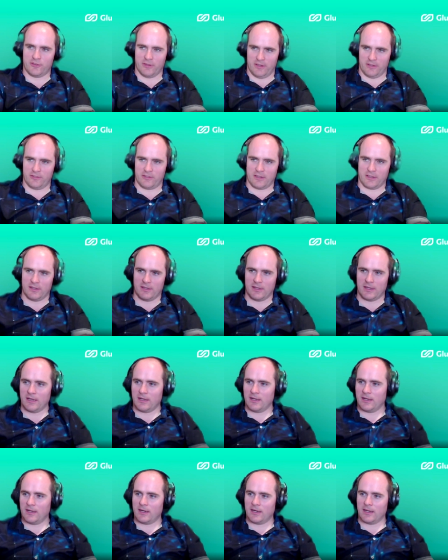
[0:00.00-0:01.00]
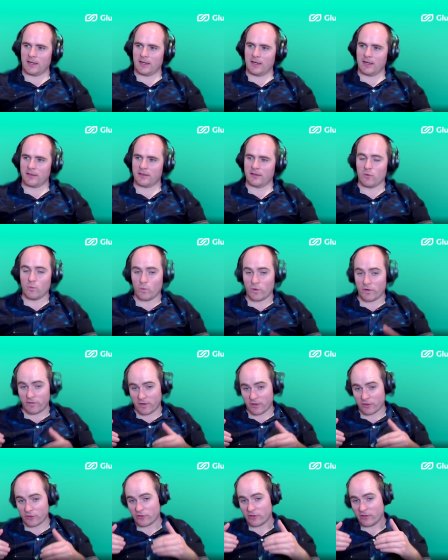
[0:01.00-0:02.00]
it's getting there. And I think with
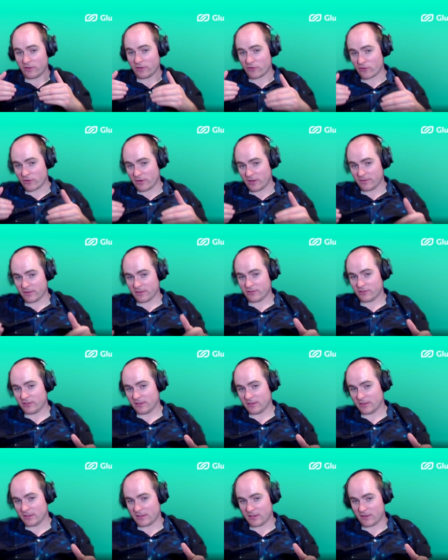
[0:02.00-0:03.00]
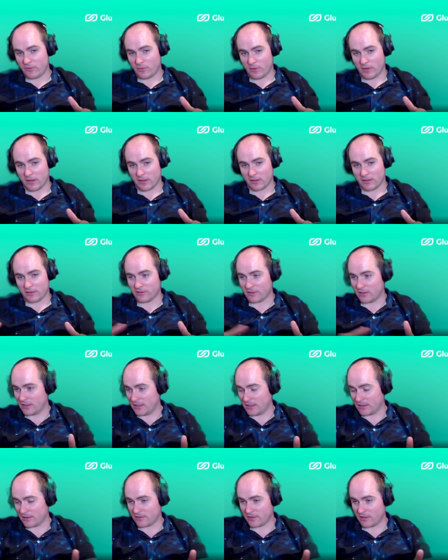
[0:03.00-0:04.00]
us in the driving seat on the dev work, that's going to
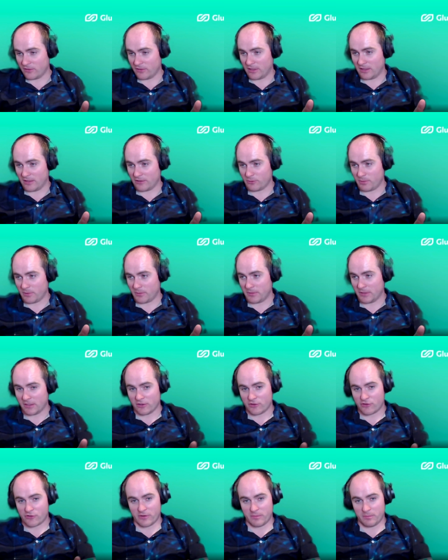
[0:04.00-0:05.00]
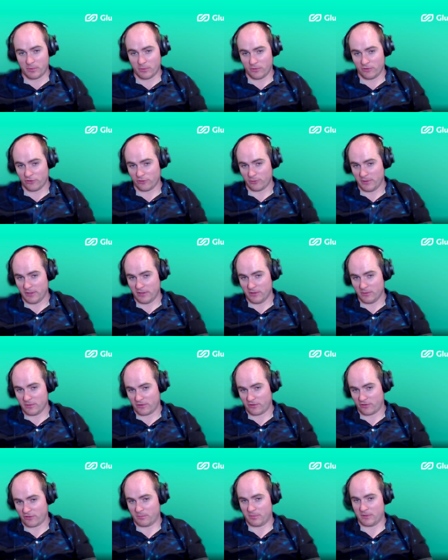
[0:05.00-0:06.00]
accelerate. That's probably going to triple the speed at
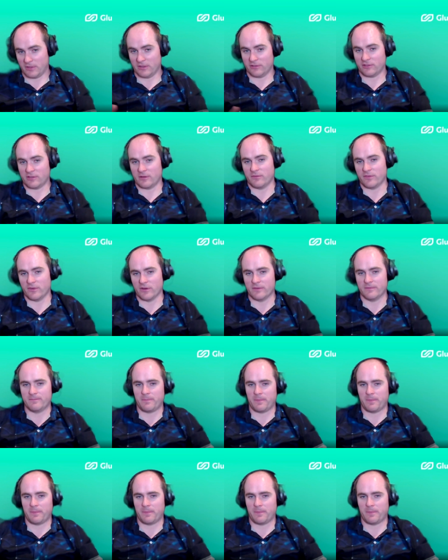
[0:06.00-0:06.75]
which suppliers come through.